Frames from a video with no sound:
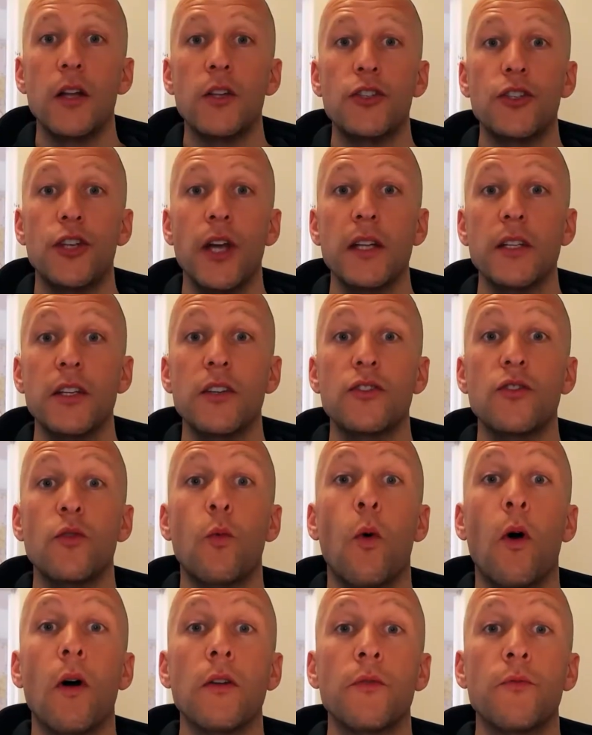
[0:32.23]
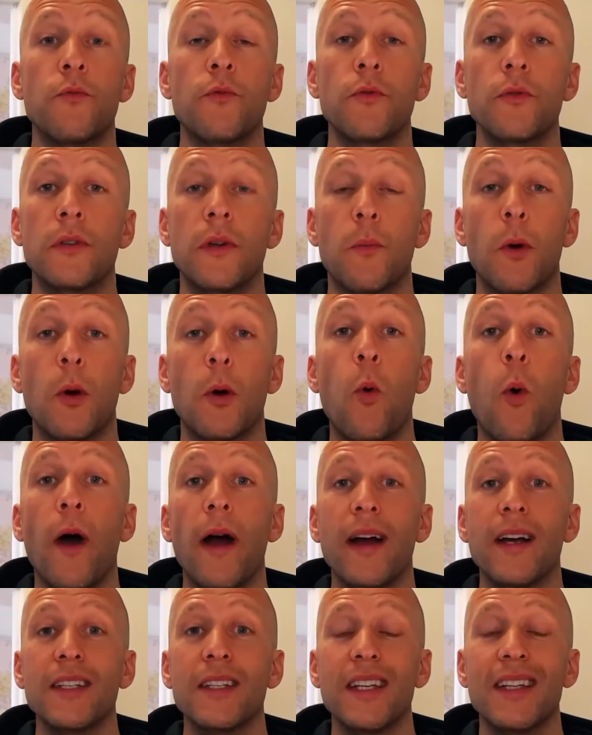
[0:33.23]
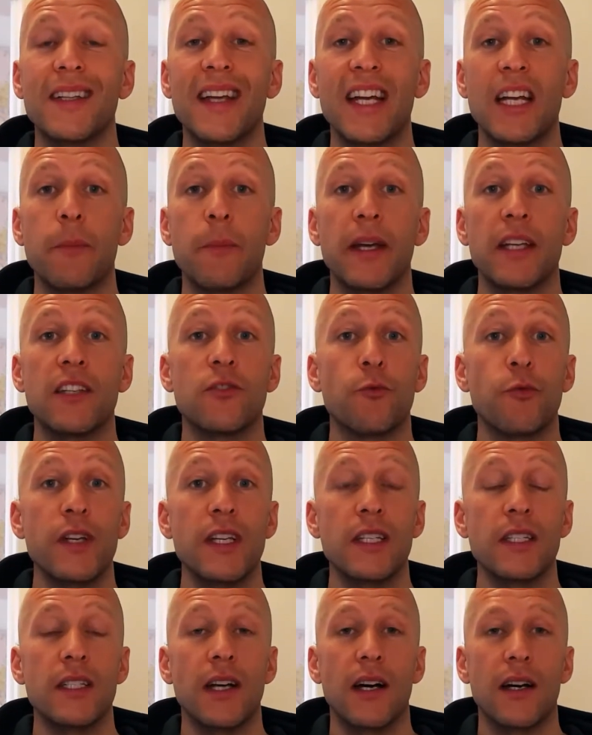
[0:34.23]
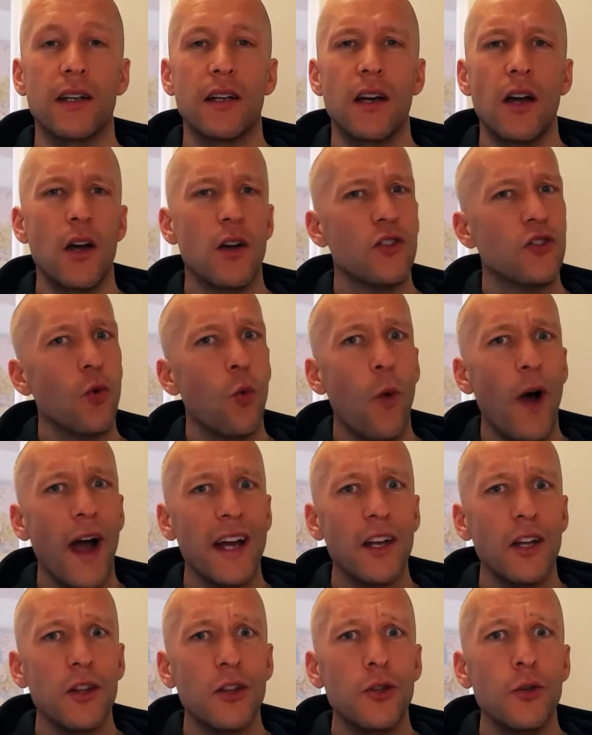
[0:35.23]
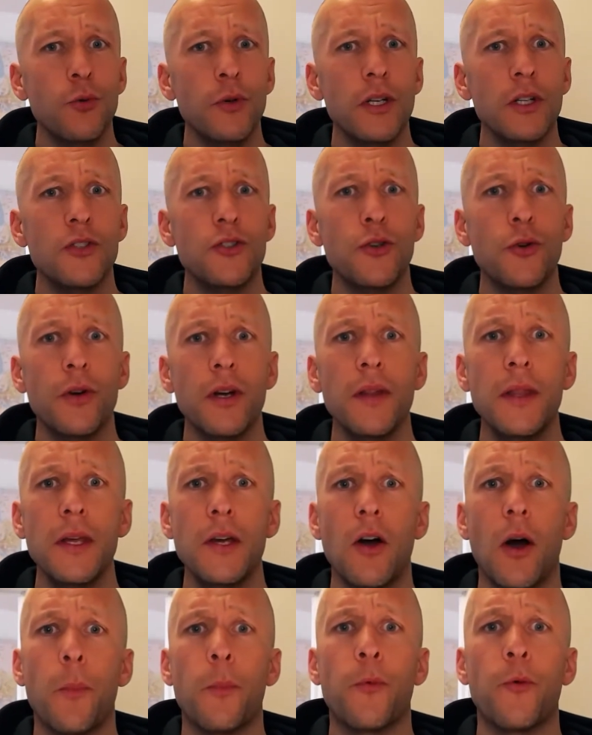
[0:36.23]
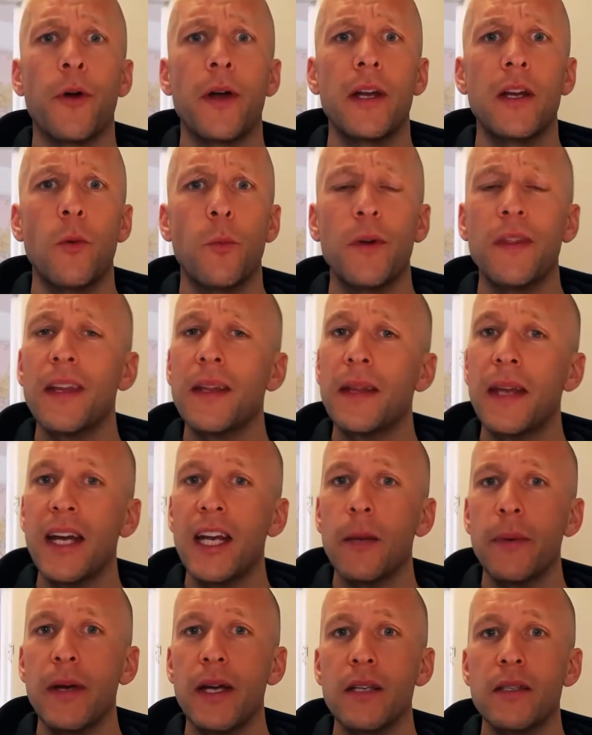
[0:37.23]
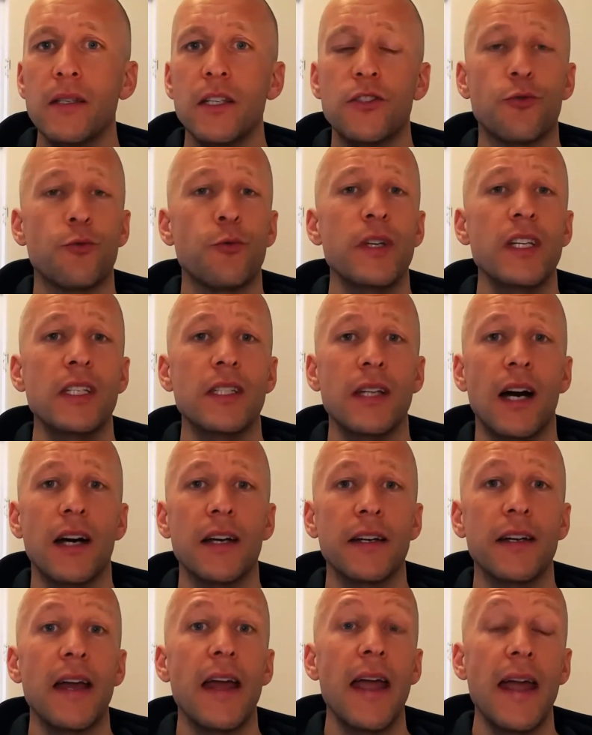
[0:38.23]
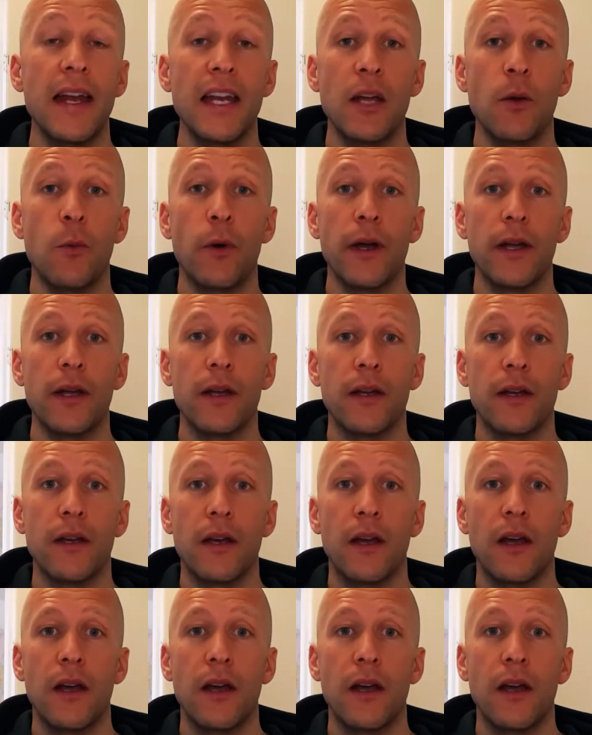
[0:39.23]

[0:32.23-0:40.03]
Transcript: Changing to Wallet root requires a database restart, so why not doing during the upgrade when the database is restarted anyway?